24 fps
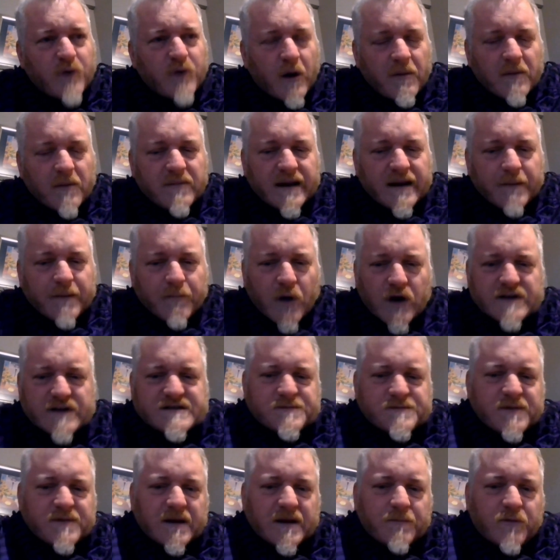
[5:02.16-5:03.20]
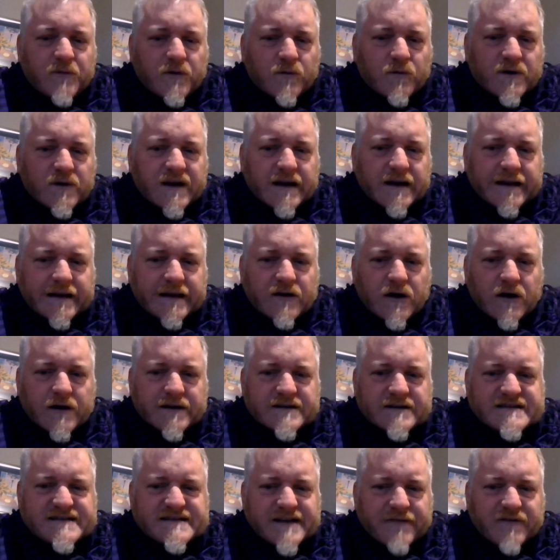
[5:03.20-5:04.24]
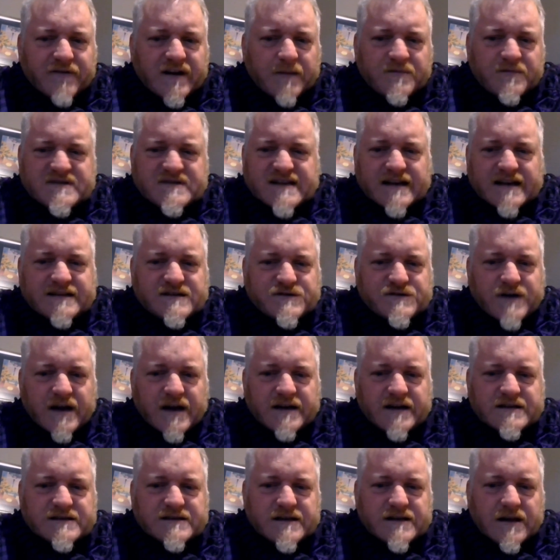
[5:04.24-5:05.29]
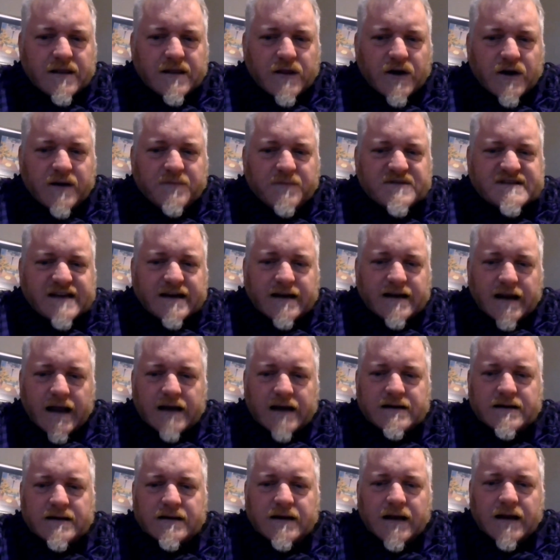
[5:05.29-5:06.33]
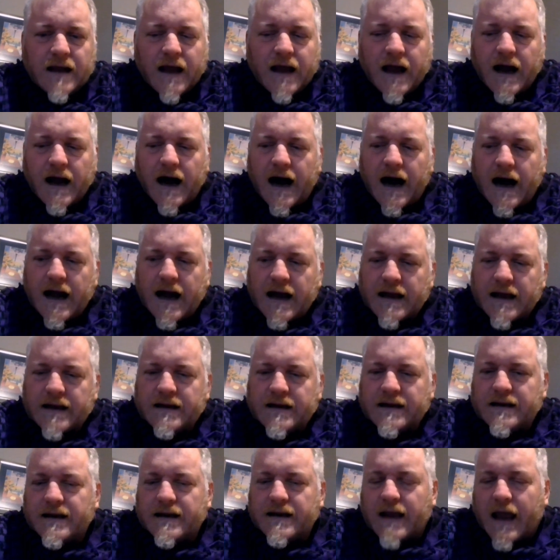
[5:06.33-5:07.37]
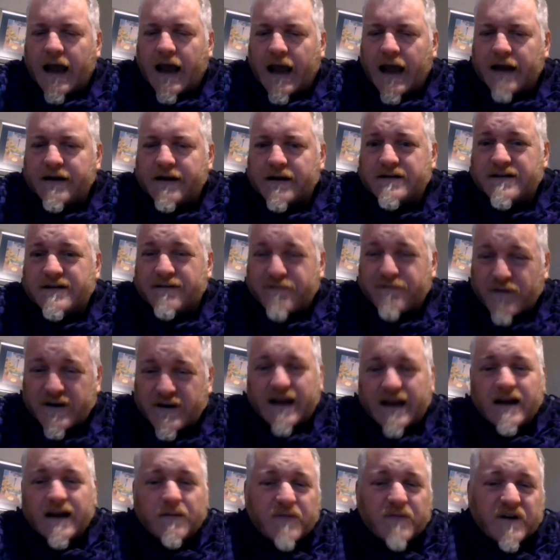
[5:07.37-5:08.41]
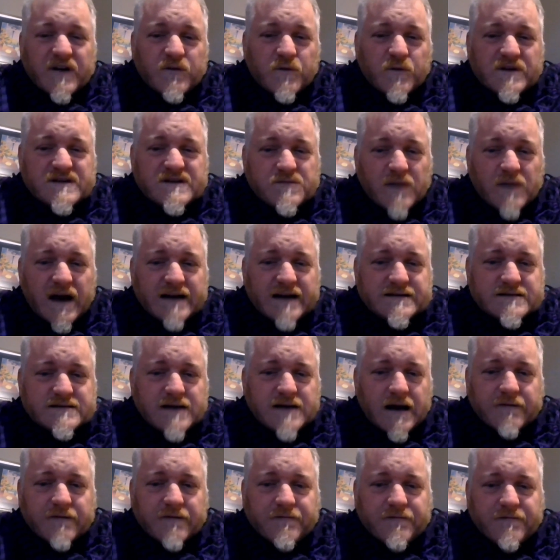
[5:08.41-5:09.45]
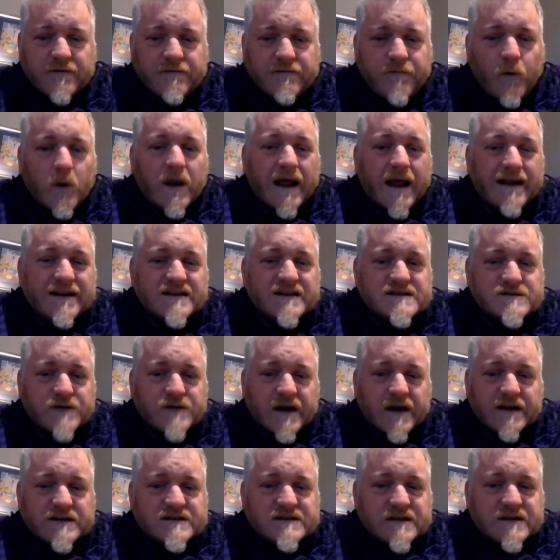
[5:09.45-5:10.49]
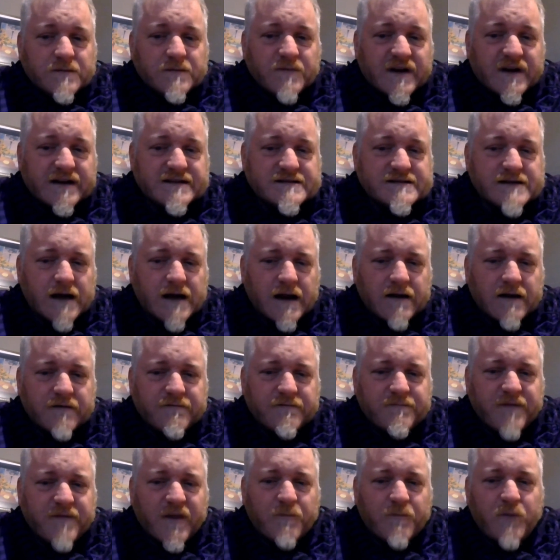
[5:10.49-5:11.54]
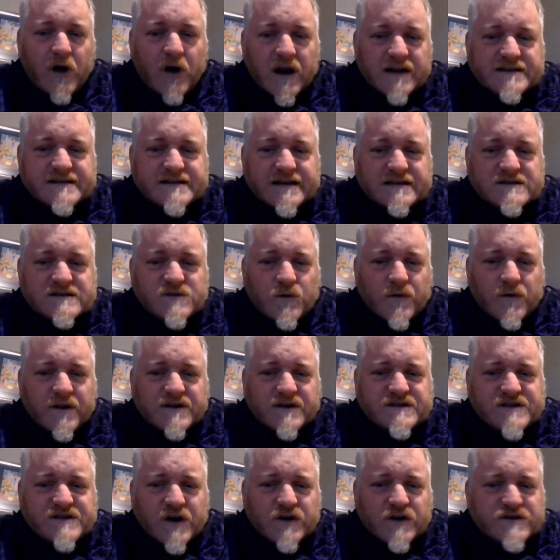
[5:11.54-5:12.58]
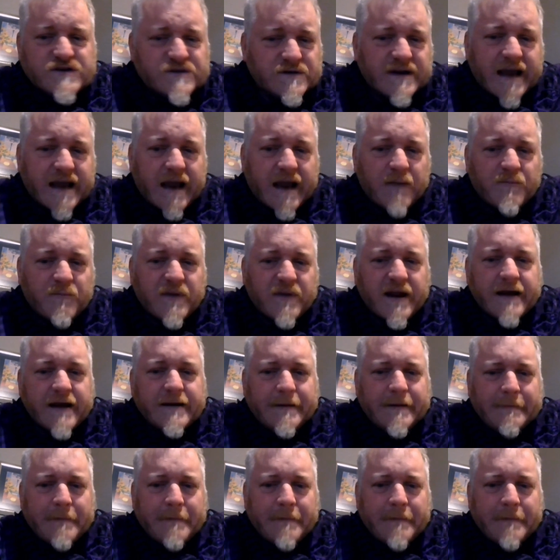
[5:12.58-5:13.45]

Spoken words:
probably most people would lean on 70% strategy, 30% luck. I add a different element which might kind of fall under strategy, but it's kind of the politics or the social gameplay.